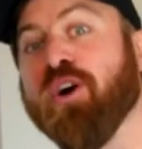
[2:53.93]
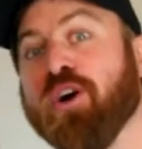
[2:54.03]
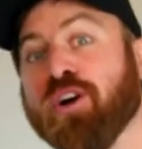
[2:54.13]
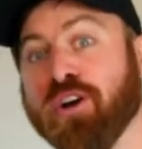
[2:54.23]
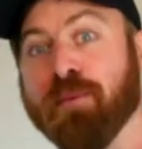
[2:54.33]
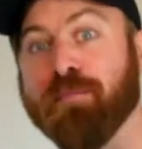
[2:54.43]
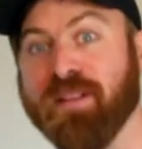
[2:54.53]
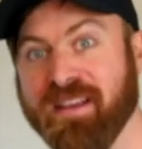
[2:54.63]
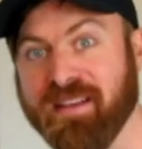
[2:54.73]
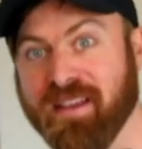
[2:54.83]
are
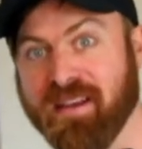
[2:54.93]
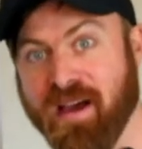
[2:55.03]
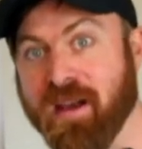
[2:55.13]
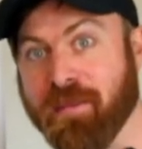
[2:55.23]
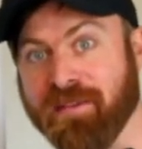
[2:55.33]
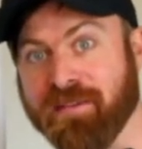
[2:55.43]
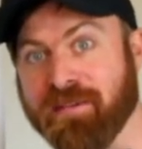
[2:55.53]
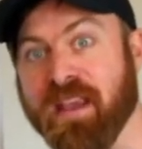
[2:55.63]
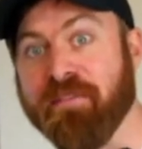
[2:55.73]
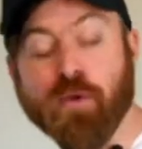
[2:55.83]
completely
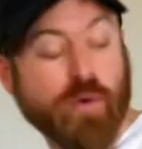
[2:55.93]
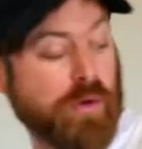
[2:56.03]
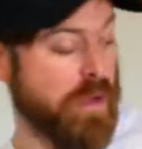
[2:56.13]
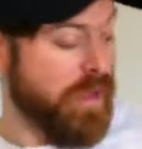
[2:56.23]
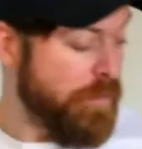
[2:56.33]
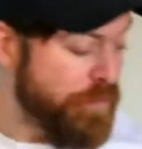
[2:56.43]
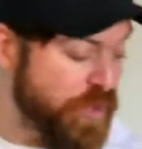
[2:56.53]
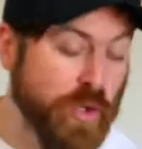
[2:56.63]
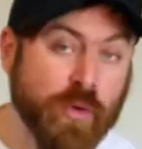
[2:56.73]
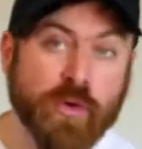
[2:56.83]
anonymous. If your
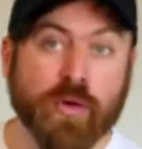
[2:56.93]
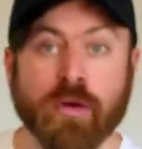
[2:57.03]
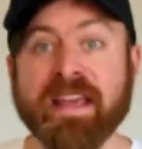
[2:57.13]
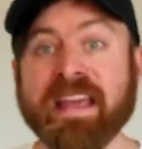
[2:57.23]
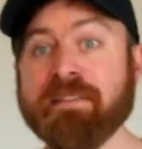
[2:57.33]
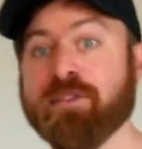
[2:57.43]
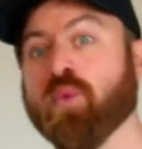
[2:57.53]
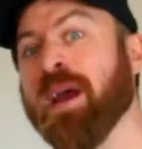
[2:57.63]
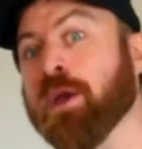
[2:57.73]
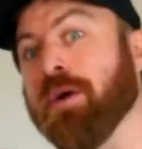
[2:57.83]
computer, if the
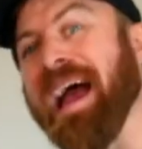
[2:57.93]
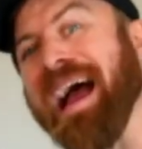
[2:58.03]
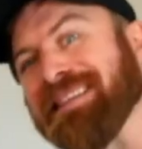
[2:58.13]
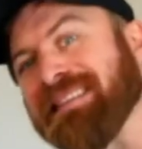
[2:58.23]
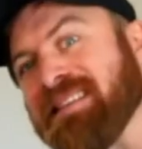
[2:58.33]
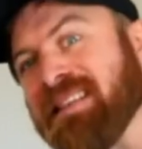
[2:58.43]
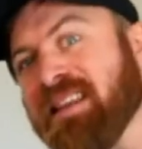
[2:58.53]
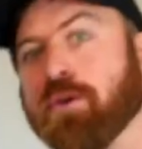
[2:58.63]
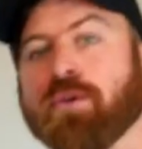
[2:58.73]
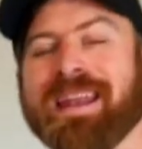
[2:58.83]
way you're accessing
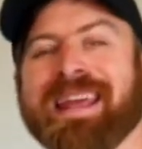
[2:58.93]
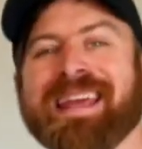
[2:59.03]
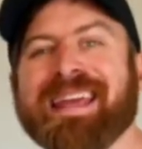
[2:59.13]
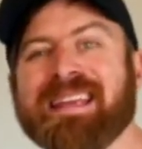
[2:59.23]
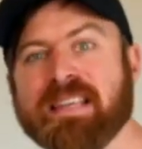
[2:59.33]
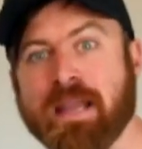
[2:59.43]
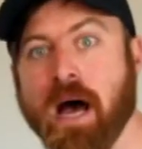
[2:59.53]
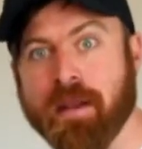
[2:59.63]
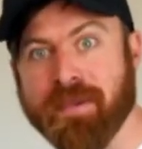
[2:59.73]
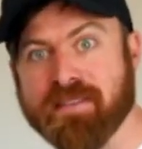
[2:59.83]
the internet is
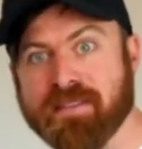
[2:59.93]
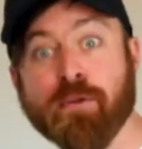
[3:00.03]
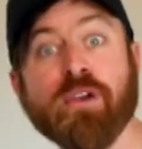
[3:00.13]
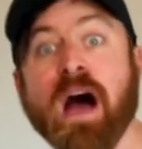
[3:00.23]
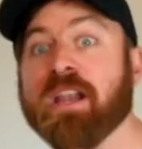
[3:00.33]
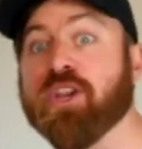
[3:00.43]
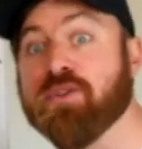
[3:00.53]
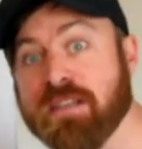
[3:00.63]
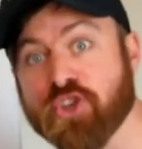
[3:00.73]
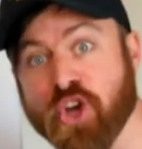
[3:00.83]
anonymous. If you're not using